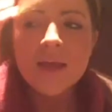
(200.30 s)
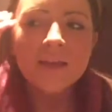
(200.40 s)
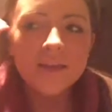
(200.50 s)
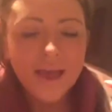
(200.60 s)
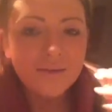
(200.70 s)

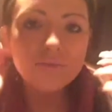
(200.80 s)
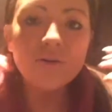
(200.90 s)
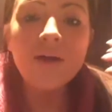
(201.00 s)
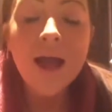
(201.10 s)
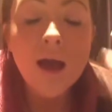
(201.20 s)
Now for
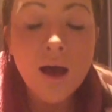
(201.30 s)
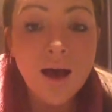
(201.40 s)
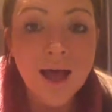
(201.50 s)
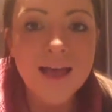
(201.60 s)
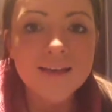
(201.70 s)
our
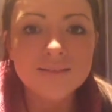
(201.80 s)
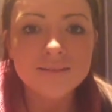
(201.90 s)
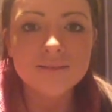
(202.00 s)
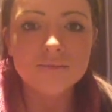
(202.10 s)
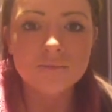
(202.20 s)
eyes,
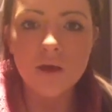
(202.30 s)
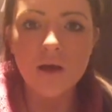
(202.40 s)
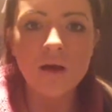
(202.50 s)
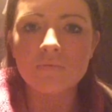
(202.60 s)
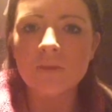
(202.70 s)

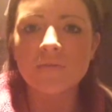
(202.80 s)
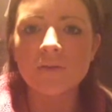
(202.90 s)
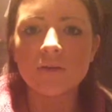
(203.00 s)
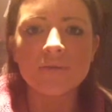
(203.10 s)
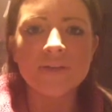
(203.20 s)
I'm loving it
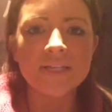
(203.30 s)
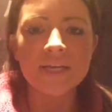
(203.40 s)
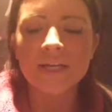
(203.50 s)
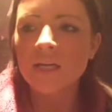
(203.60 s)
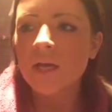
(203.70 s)

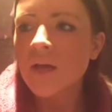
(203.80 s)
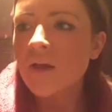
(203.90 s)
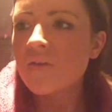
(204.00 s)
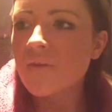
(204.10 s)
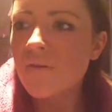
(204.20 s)
already.
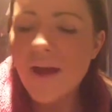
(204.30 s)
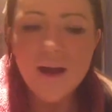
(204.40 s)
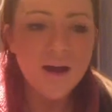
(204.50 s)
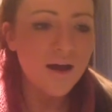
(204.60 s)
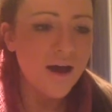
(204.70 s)
For our
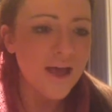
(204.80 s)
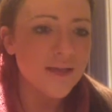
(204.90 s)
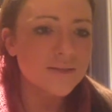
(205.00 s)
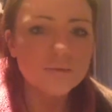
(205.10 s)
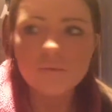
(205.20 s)

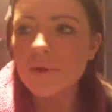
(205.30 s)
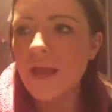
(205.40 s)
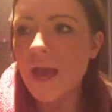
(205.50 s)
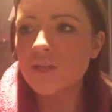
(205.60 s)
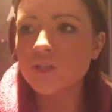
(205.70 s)
eyes, we
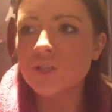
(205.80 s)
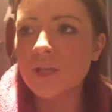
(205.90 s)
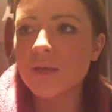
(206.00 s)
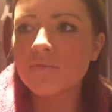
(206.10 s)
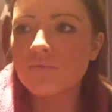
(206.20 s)

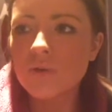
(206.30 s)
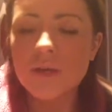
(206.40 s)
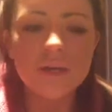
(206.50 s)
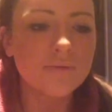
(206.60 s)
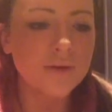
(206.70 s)
actually
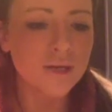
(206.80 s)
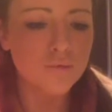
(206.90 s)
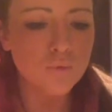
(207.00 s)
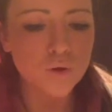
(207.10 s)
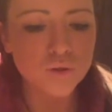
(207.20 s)
really, really
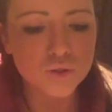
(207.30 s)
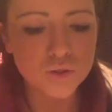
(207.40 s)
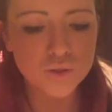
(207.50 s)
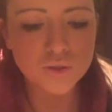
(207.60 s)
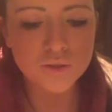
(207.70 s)
want
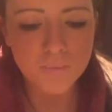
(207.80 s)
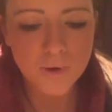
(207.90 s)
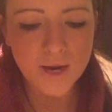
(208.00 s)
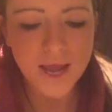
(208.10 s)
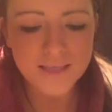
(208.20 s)
to bring
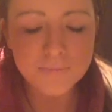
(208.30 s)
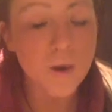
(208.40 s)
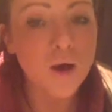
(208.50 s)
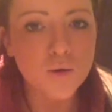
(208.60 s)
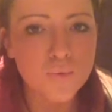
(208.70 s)
out
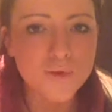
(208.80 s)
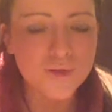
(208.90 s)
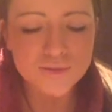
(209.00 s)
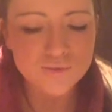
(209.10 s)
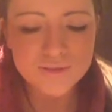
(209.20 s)
sparkle,
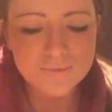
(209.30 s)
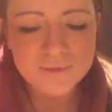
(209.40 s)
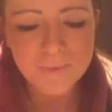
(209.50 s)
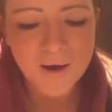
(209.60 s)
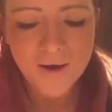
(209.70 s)
because Christmas
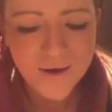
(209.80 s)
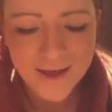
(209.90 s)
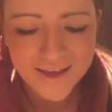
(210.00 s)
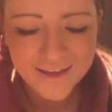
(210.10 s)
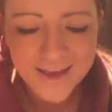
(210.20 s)

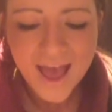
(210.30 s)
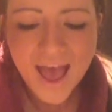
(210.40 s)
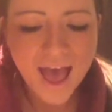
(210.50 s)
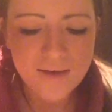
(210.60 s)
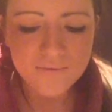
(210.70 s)
party
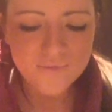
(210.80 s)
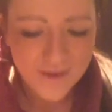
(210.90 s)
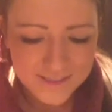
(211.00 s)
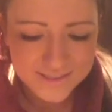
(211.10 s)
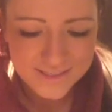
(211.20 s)
and
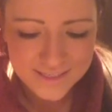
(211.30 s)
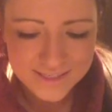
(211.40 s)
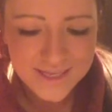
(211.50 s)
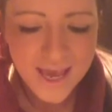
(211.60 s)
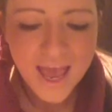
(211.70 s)
Faces,
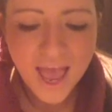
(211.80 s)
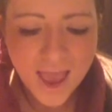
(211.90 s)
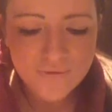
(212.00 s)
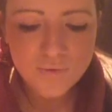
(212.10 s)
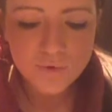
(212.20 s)

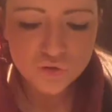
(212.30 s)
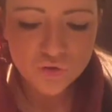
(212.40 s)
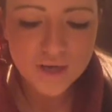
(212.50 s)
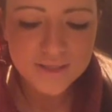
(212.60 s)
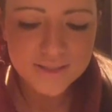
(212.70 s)
everyone's
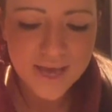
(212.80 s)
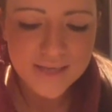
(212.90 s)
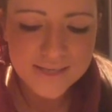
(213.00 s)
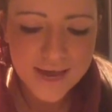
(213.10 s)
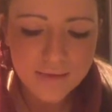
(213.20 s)
trying to
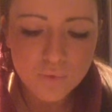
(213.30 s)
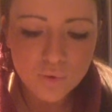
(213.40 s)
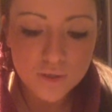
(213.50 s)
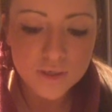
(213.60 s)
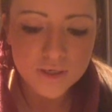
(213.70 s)
stand out more
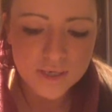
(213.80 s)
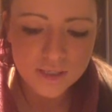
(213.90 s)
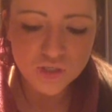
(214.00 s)
than each